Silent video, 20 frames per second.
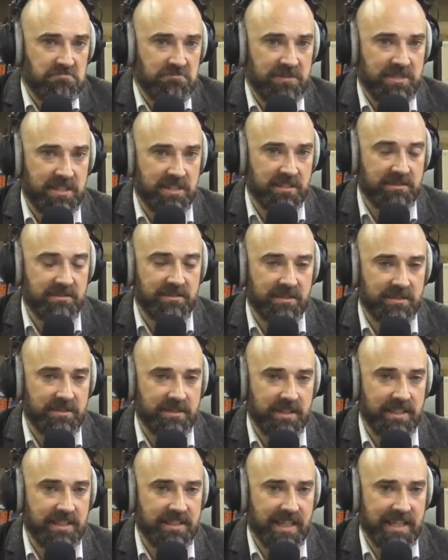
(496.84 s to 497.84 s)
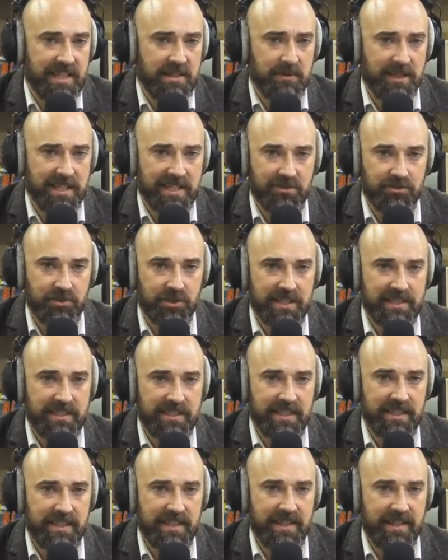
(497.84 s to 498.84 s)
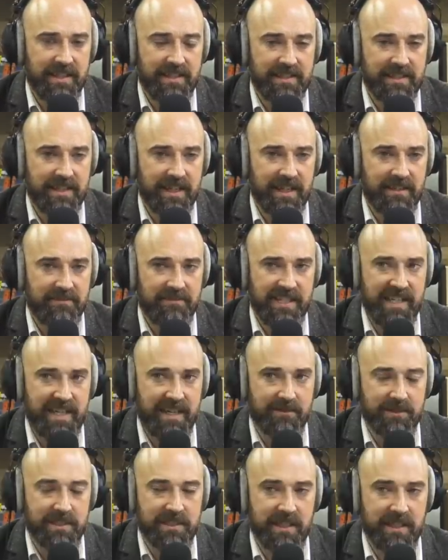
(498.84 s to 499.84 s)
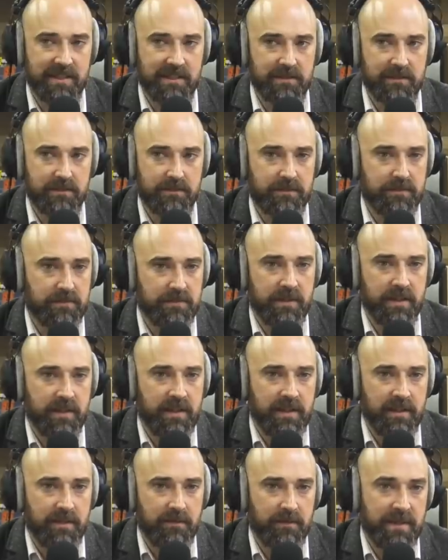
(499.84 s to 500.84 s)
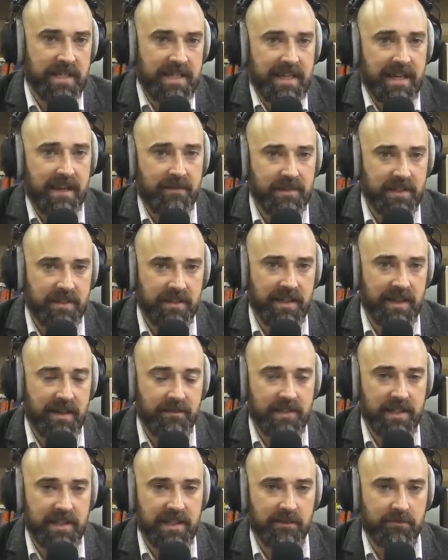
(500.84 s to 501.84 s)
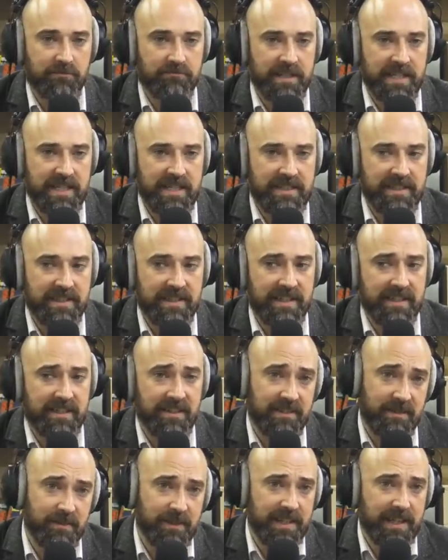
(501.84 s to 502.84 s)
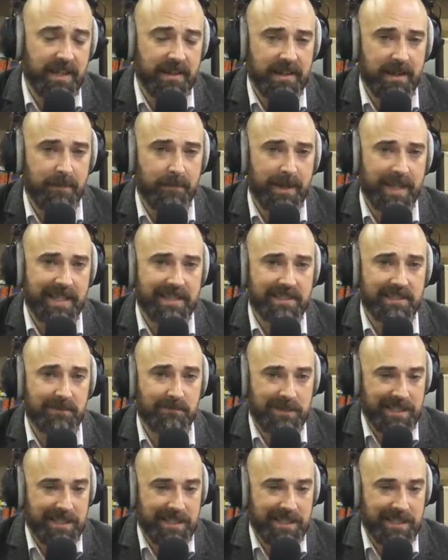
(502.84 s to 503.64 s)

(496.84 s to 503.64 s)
D- right. d- is anyone right. interested in this diary outside of me having a having a little read and then going well that that passed some